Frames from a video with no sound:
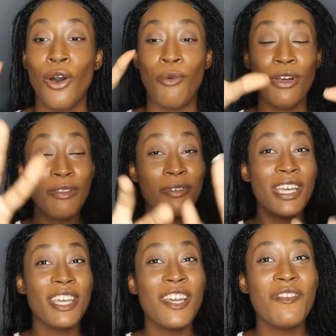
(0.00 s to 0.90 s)
will
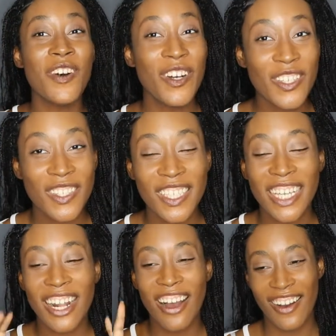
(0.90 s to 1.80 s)
be
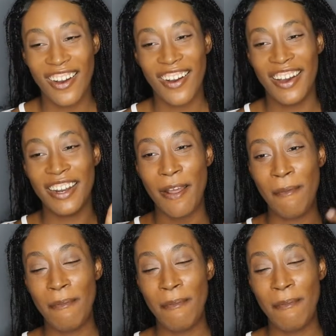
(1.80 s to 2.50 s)
posted on